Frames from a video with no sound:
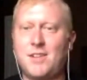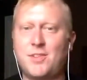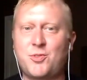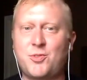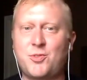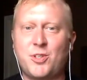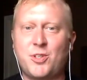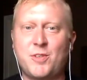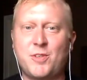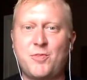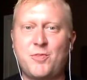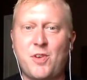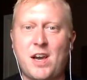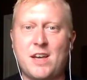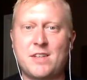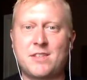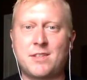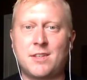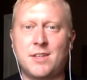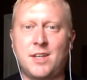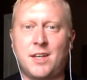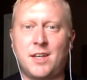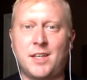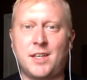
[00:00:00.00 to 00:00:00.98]
really
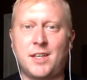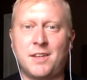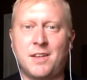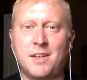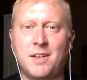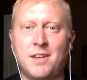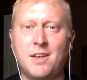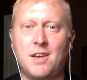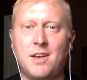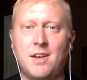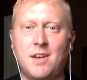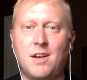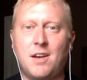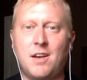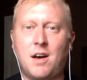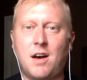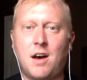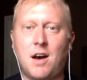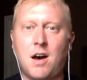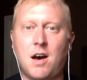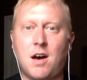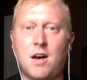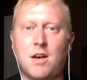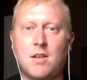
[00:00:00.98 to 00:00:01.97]
fascinating.
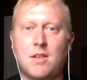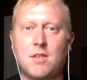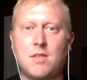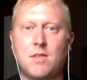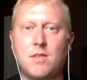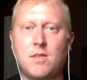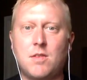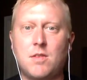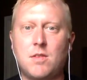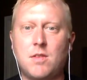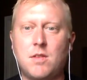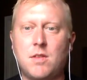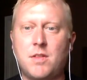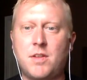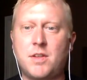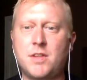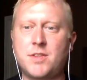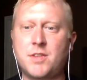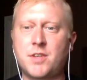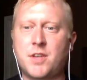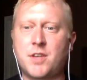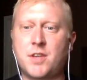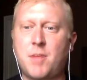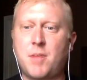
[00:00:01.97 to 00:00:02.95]

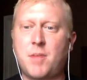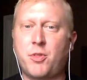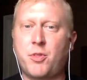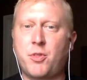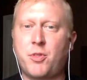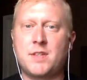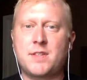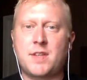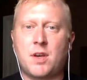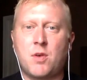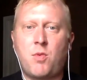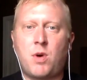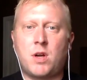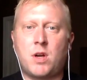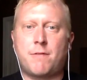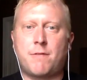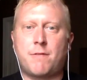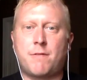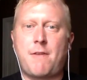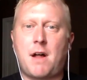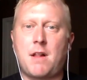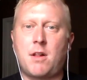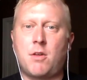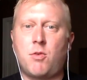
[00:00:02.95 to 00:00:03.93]
There's a couple things I want to
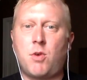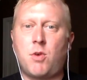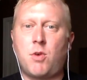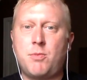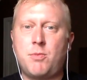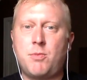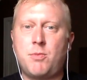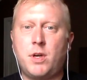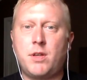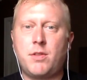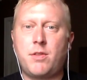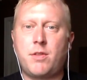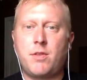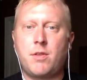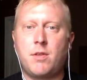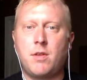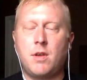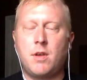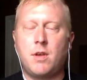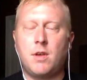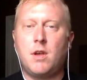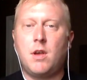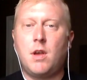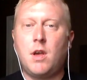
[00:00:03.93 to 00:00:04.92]
follow up with.
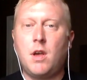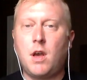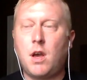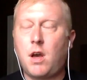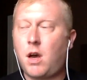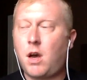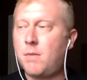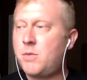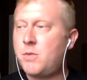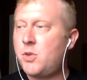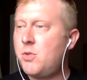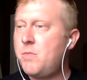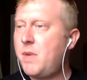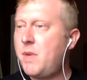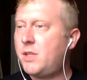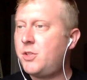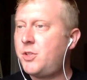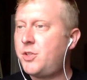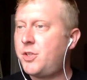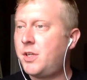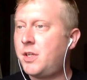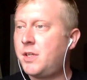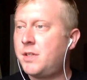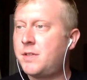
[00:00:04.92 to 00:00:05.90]
You
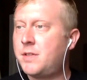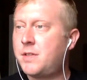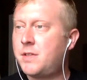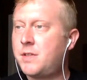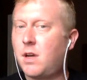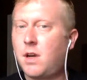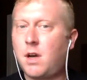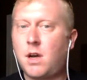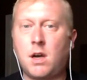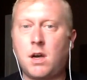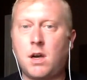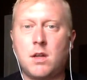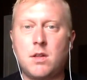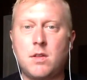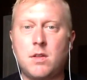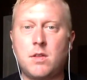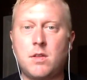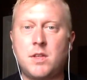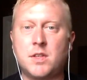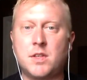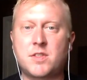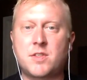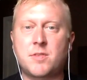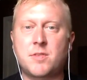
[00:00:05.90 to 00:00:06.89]
mentioned
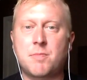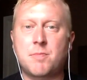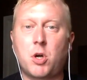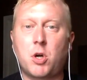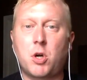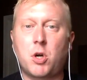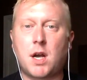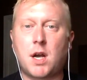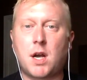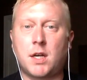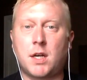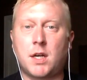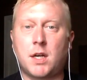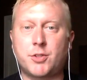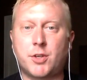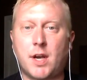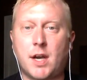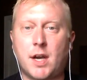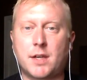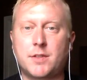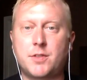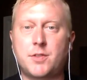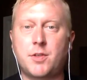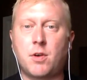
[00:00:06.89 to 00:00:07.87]
the smart
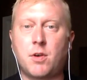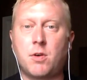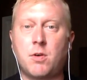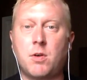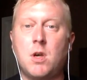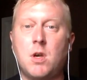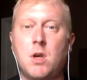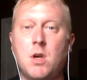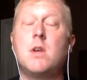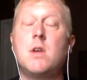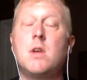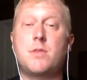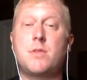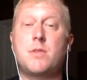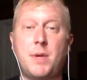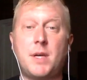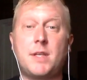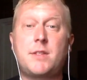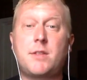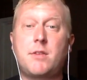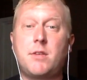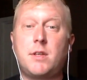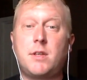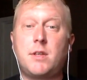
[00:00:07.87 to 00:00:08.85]
contract. So
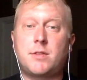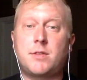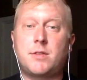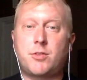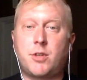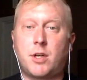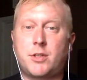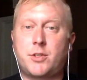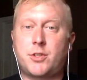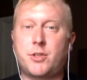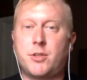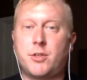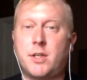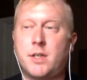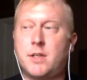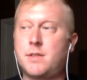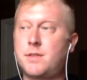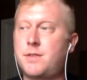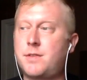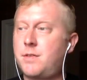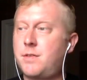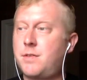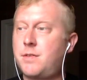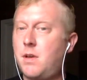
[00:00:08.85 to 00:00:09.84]
basically the structure is